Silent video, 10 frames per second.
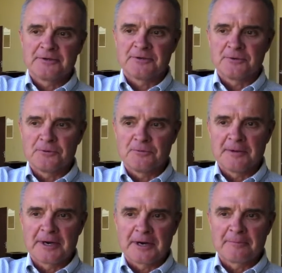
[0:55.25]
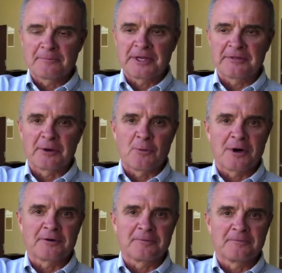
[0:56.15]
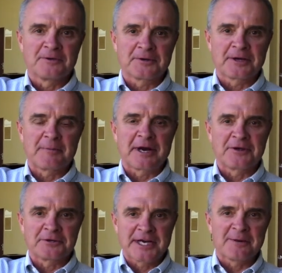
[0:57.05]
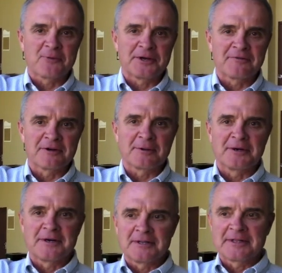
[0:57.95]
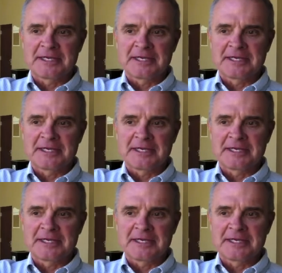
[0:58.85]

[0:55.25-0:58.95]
to um, get that water to come out of your tap when you flip it on.